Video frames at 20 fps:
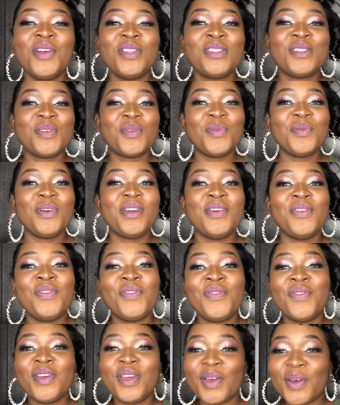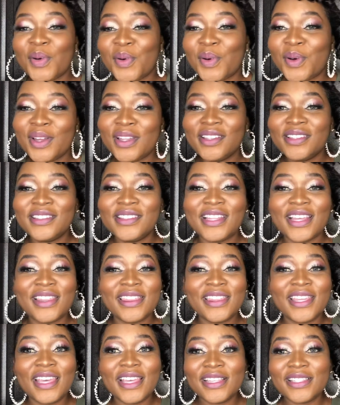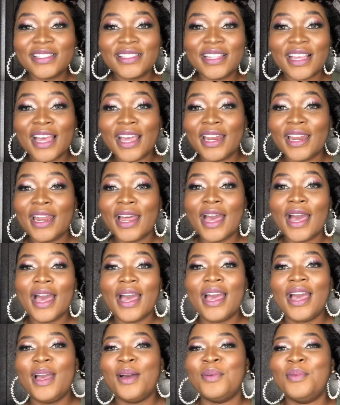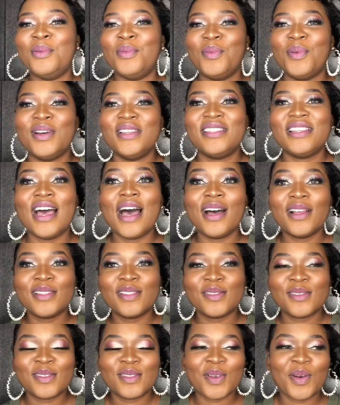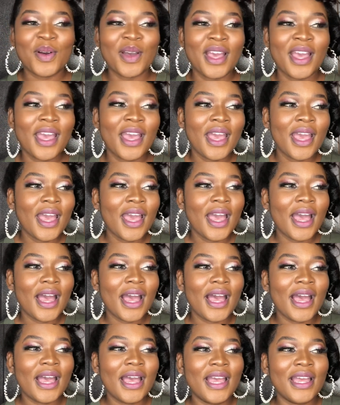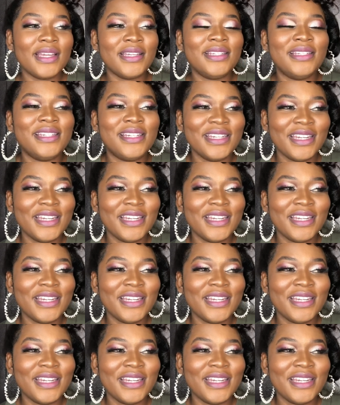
to real feel the things that I was out of stock and